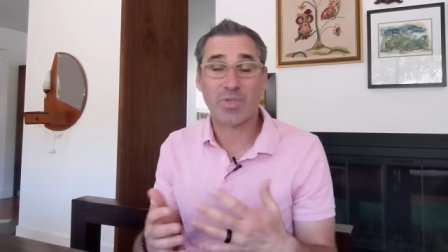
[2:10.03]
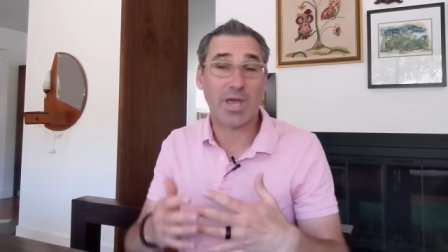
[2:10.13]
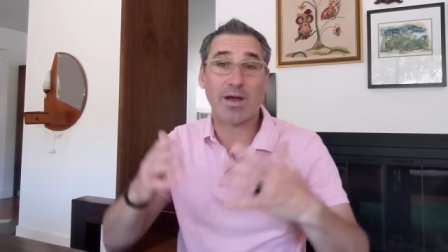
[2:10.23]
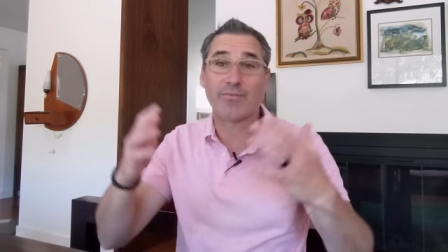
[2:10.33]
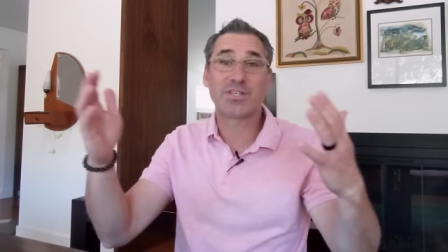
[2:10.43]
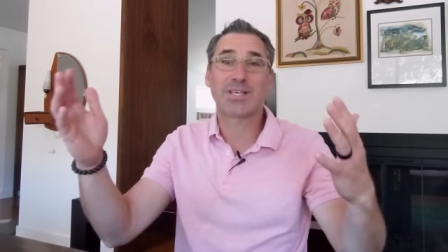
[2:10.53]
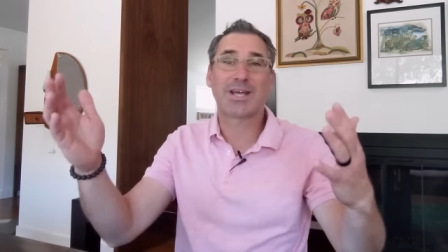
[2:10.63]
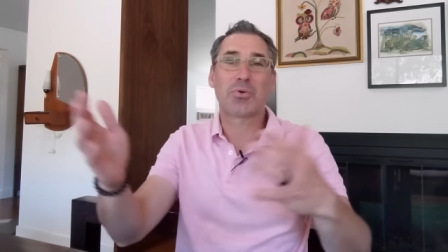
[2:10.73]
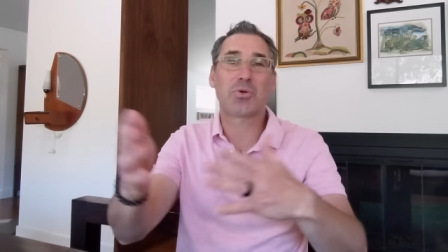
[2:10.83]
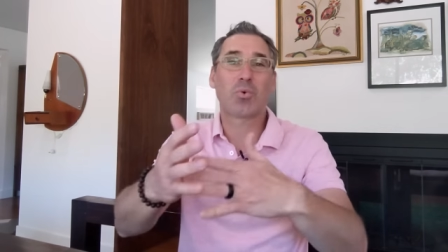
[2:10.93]
And obviously, I
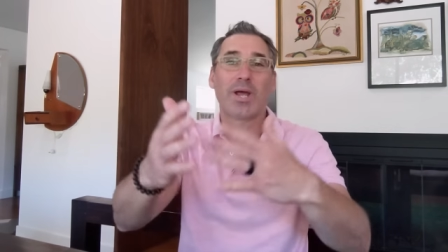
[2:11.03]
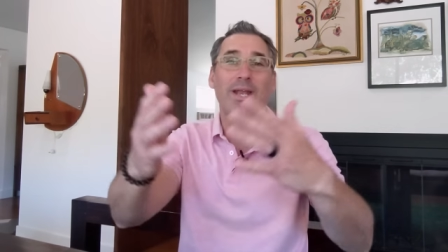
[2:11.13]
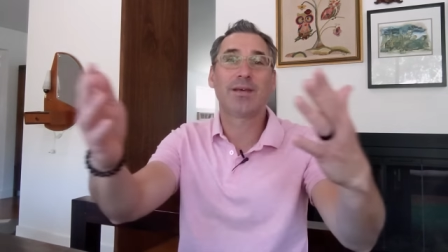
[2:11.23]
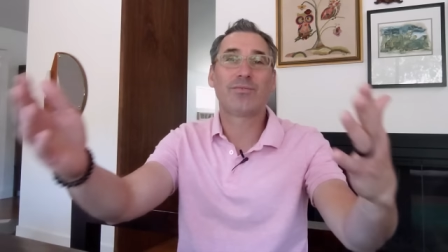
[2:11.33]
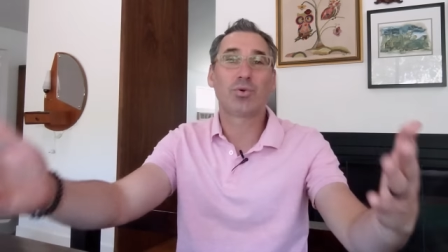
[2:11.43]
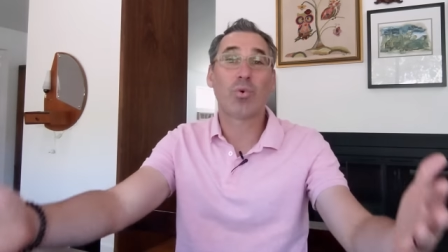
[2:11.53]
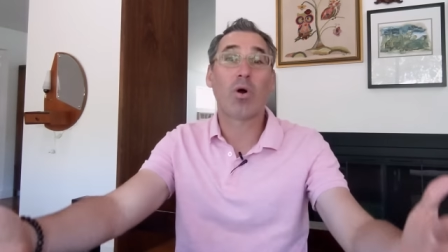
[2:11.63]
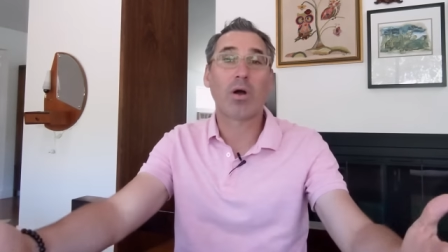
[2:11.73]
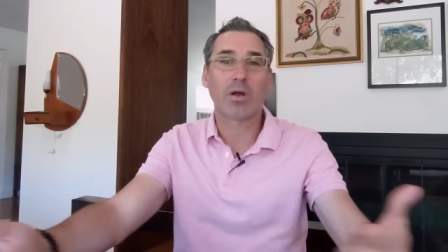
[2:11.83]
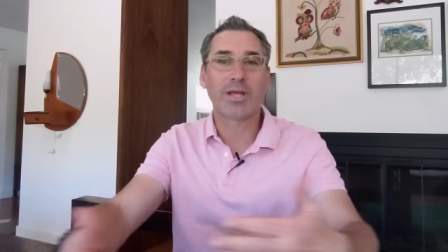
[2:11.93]
don't know where any of you
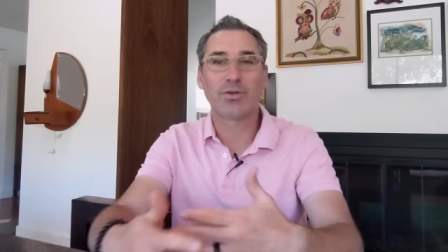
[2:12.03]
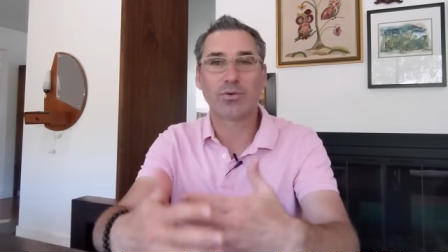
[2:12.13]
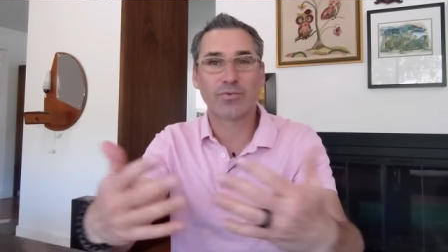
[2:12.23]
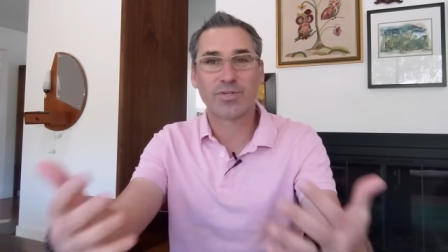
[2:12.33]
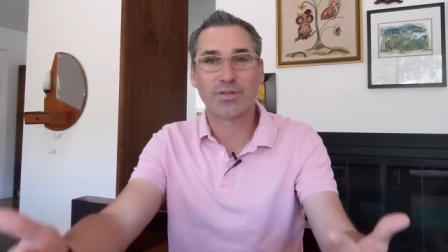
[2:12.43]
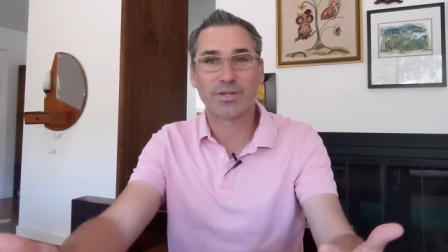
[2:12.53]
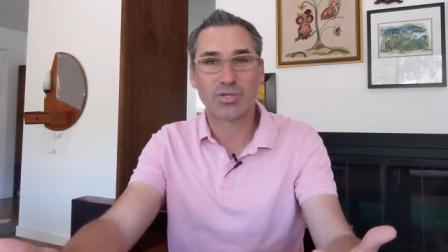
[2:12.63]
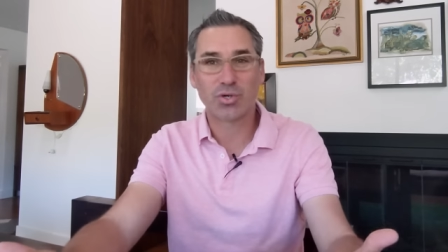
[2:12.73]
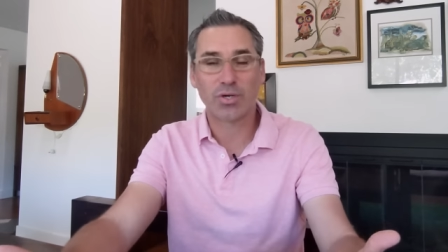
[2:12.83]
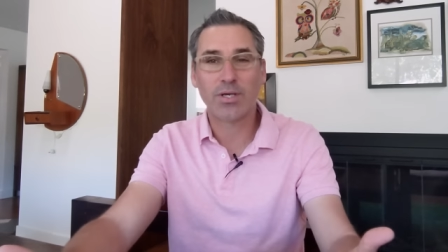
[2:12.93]
are in your fertility
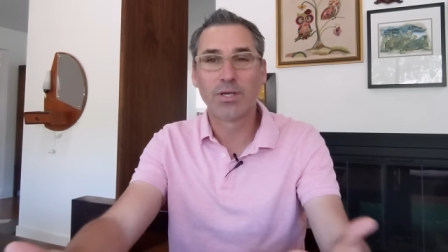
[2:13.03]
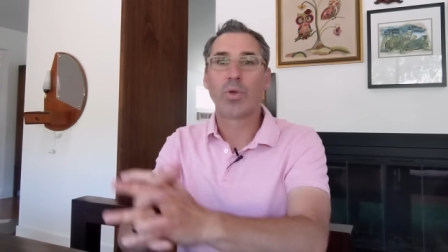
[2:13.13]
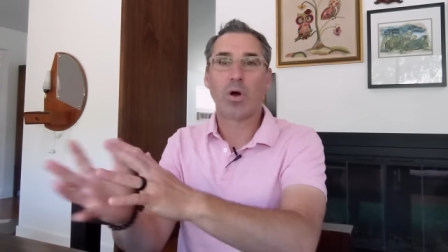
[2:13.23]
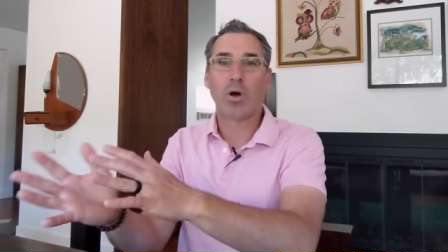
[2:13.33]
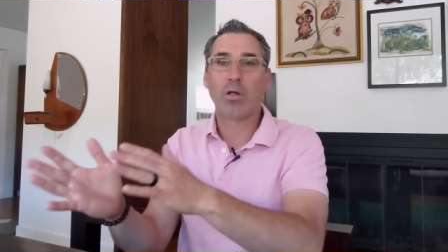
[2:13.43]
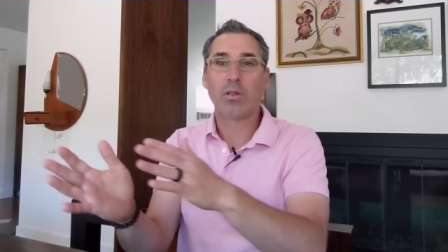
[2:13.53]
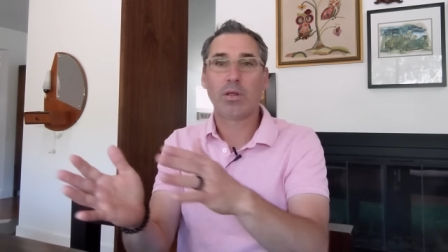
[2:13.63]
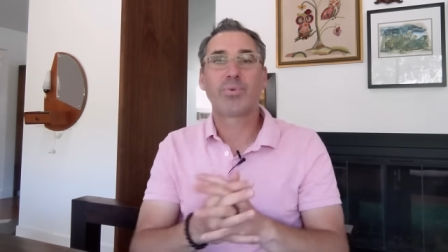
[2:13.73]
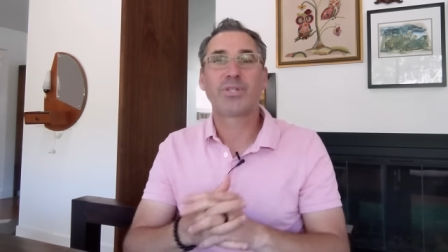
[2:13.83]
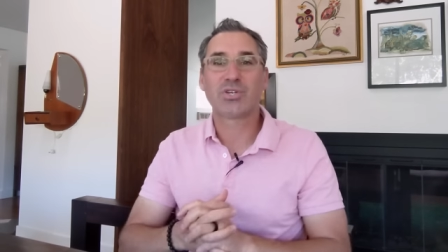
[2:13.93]
journey. We
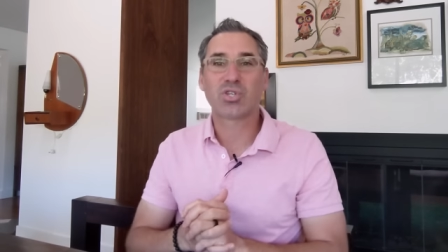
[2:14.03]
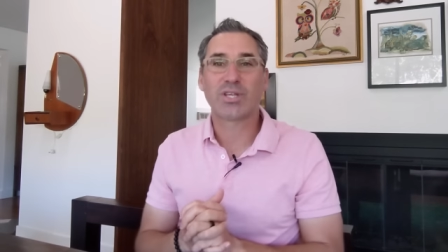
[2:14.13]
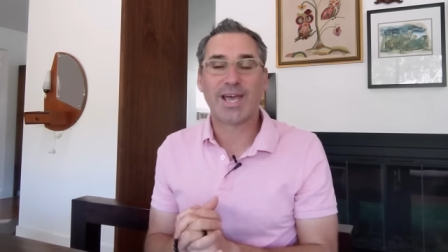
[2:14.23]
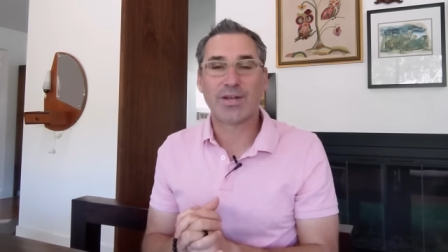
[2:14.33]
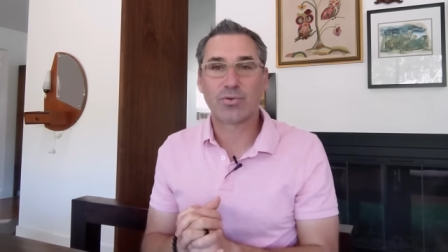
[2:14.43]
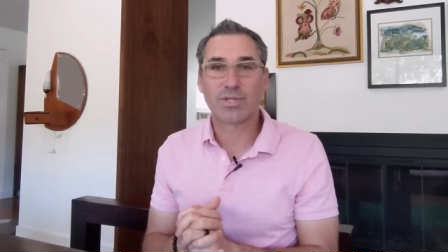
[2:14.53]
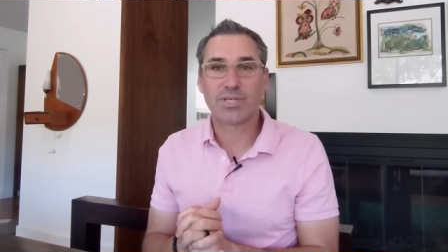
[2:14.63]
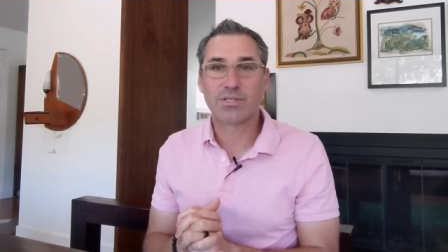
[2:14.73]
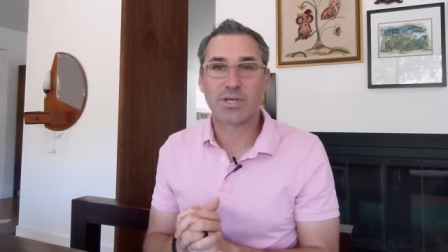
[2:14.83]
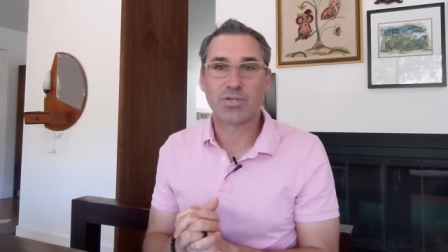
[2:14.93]
all potentially enter
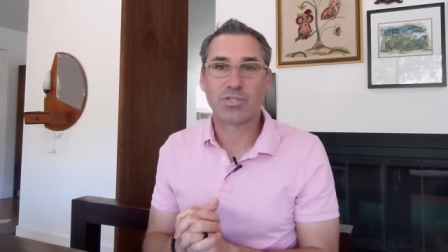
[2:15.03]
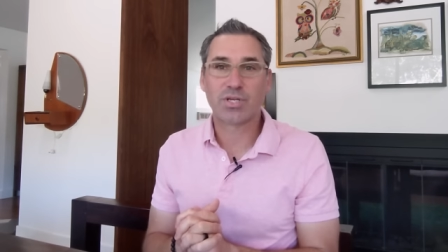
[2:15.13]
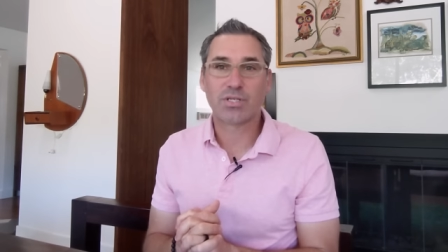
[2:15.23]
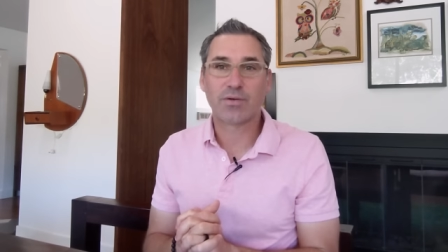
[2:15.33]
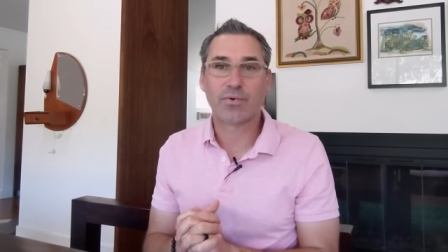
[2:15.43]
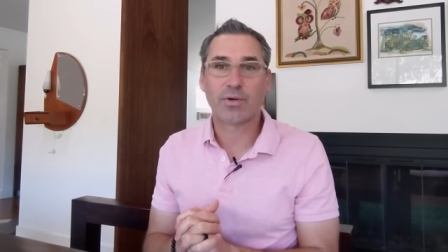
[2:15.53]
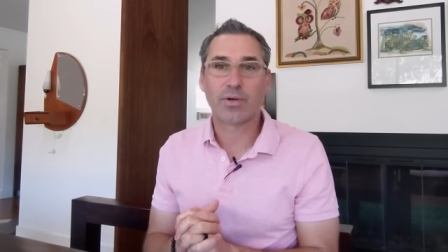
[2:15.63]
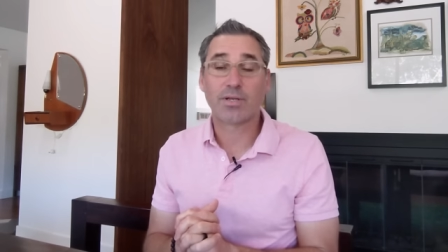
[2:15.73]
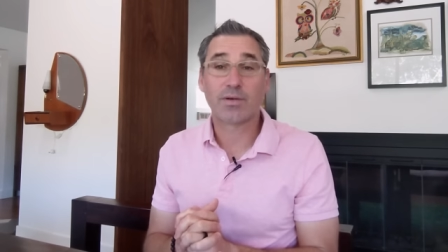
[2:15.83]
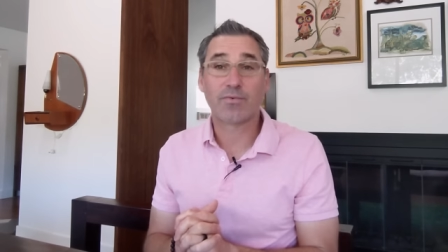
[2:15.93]
these stages at
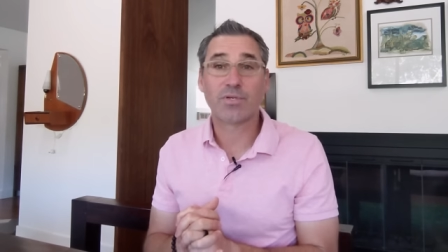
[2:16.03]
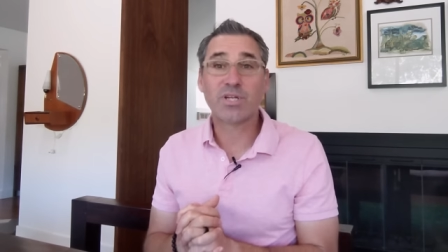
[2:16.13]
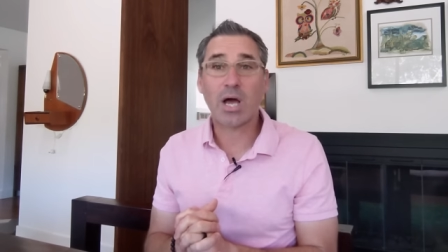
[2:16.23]
different